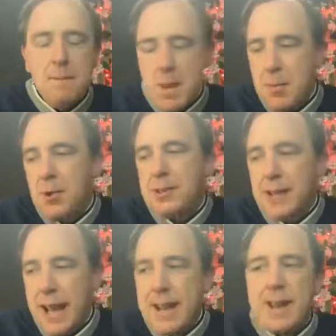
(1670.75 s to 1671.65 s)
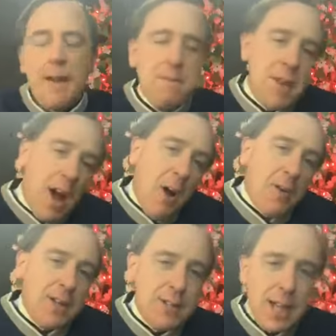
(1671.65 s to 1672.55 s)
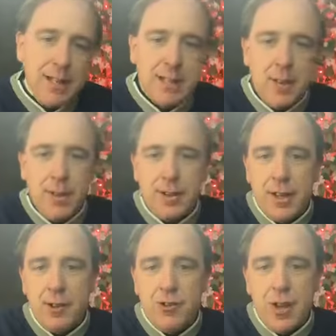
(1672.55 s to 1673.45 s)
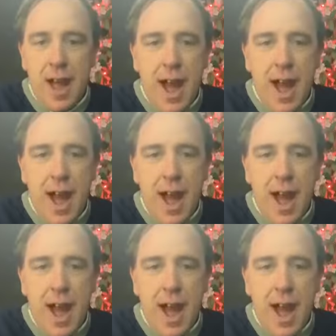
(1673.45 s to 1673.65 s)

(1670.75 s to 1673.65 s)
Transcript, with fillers: People like, you know, it's Thanksgiving dinner chat.